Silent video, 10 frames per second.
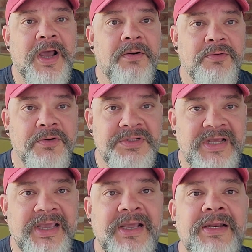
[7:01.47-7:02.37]
out and your
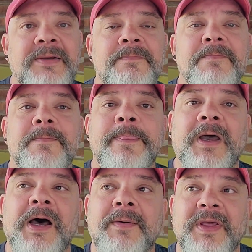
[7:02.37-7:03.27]
ticket.
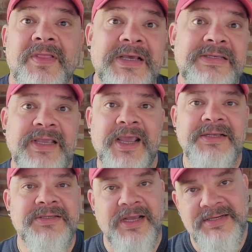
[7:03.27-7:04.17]
In this
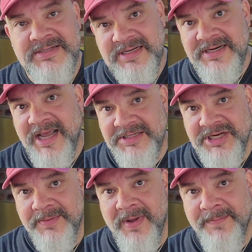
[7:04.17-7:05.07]
case, they did not
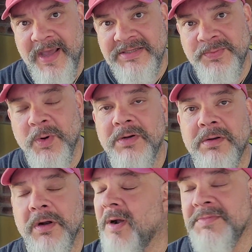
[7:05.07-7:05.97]
check my passport,
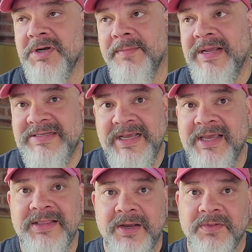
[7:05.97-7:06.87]
or I'm sorry, my
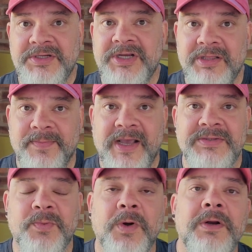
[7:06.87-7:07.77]
ticket. They only checked the
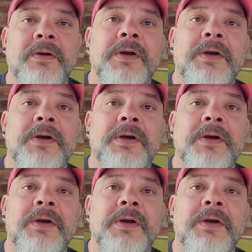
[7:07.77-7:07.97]
passport.